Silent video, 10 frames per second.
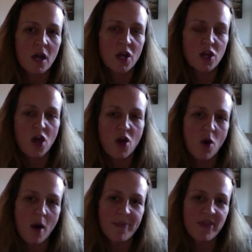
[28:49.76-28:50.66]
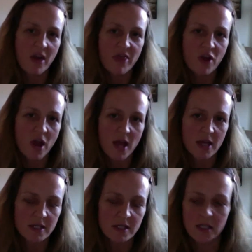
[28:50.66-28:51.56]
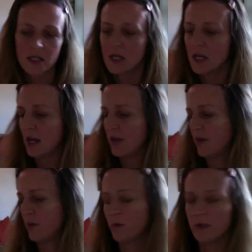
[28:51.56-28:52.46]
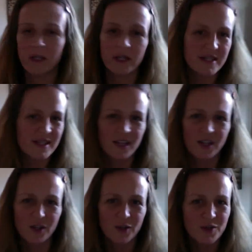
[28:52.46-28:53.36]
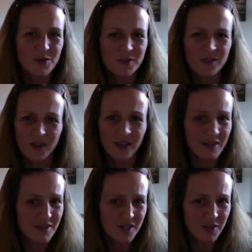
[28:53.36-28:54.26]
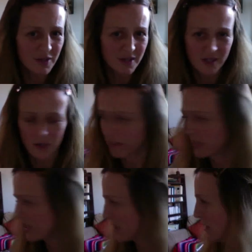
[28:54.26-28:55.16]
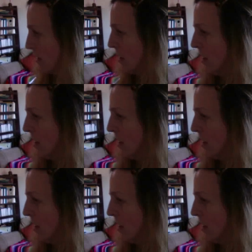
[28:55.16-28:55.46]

go up the other end. And they're really easy to use. Once you get used to it, it's no big deal.